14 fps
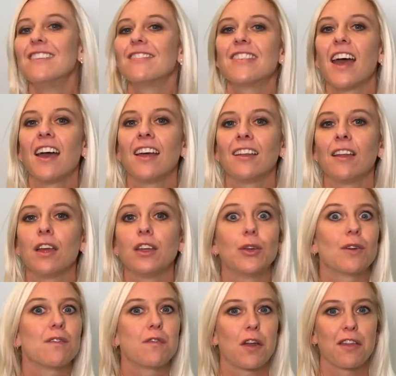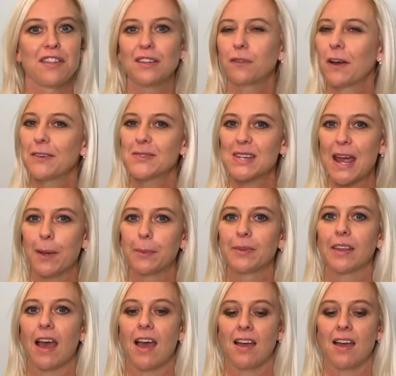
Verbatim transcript: then you can follow these 5 steps